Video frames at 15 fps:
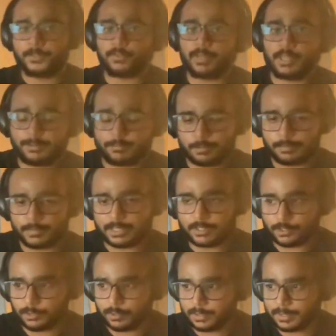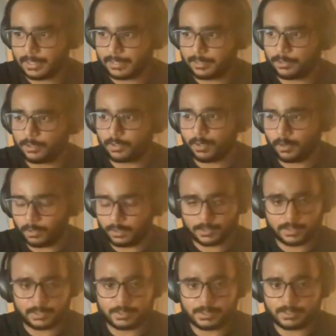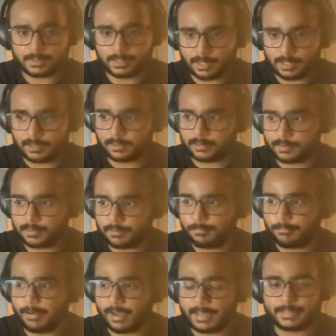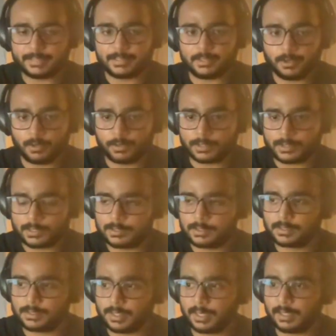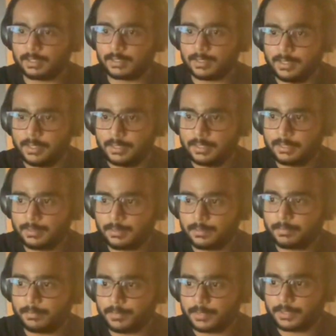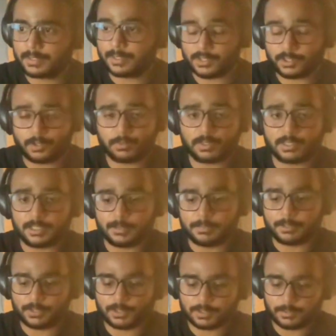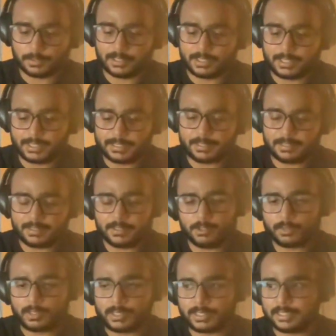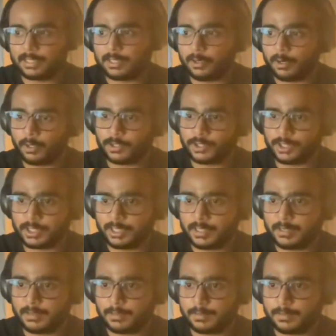So we have to make sure that oracles are valid, oracles are trustworthy, because getting real world data on chain